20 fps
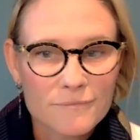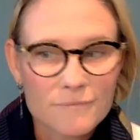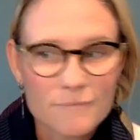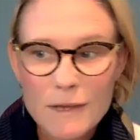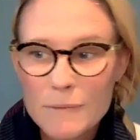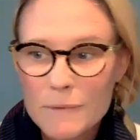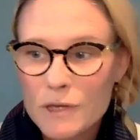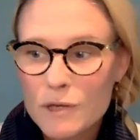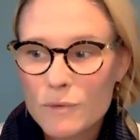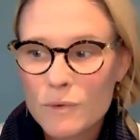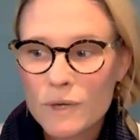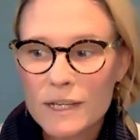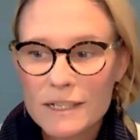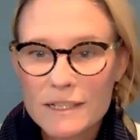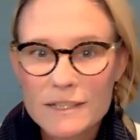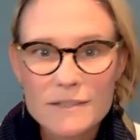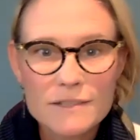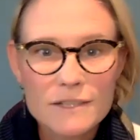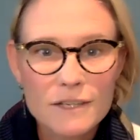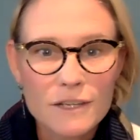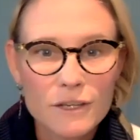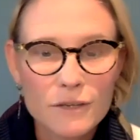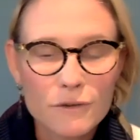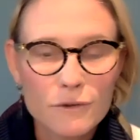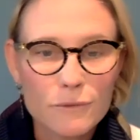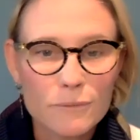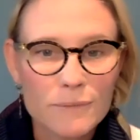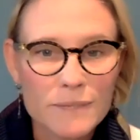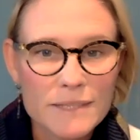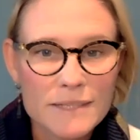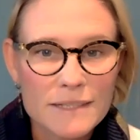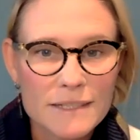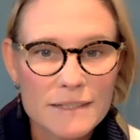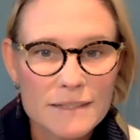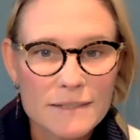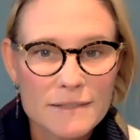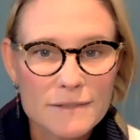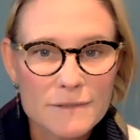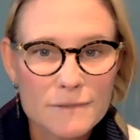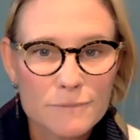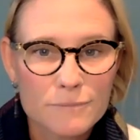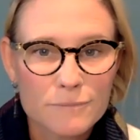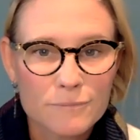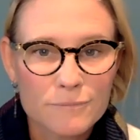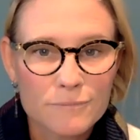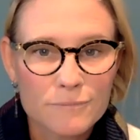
Maybe you wanted to start your own business,